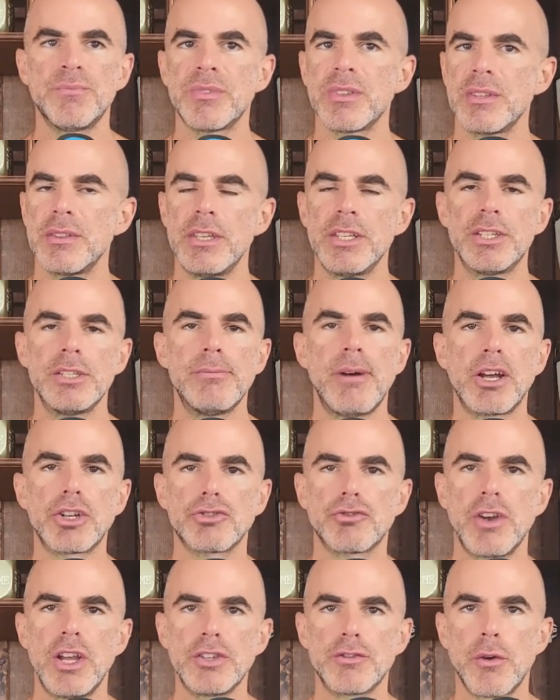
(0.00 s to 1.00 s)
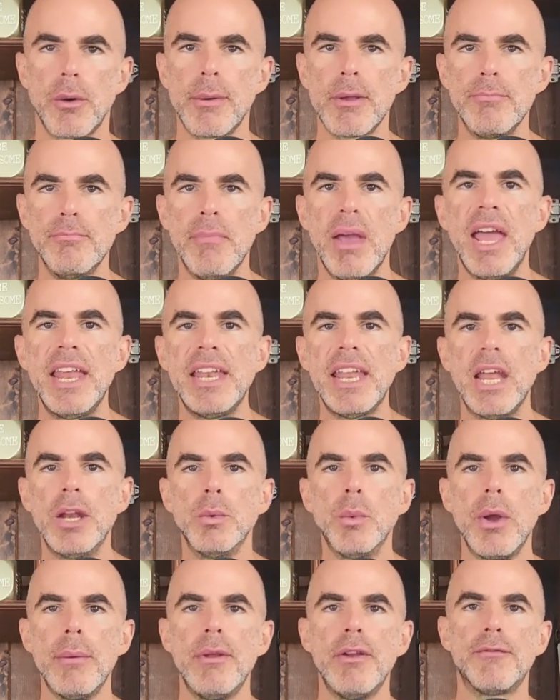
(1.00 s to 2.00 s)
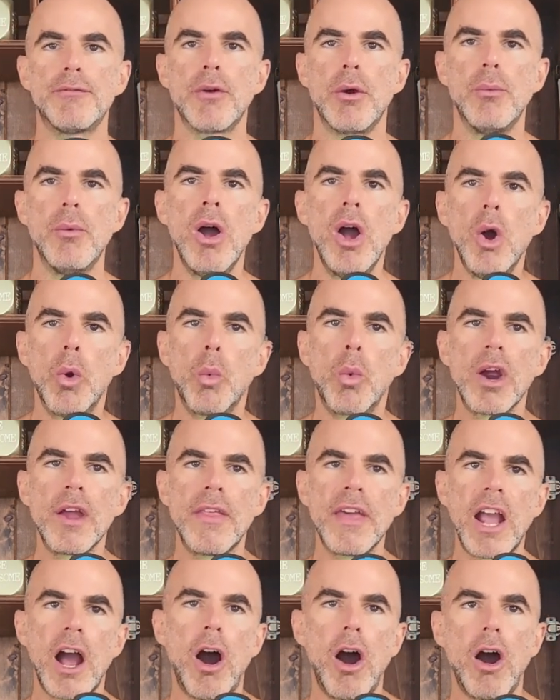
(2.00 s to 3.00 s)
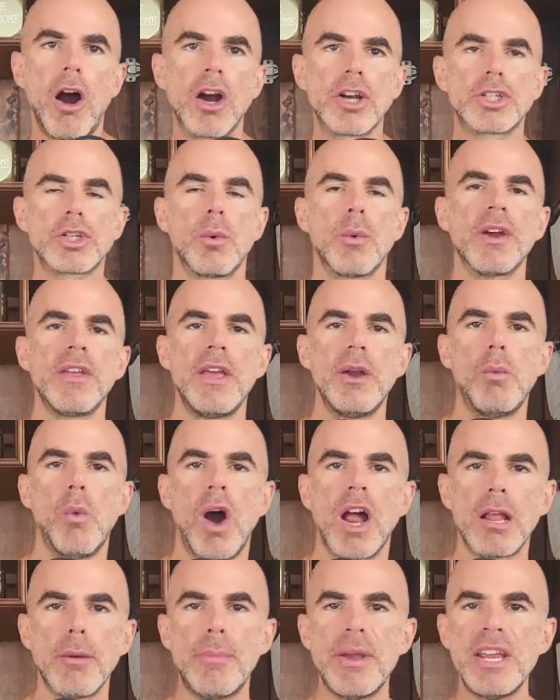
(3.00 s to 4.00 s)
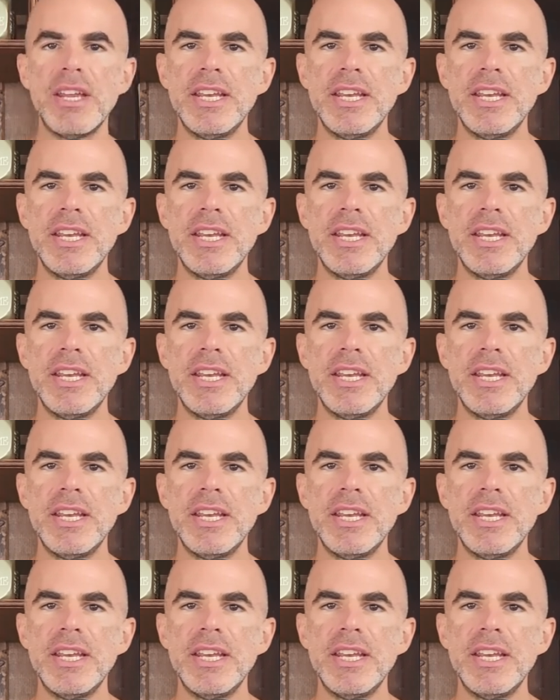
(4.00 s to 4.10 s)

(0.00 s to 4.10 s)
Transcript: This is about transforming men and women from where they are to where they want to be,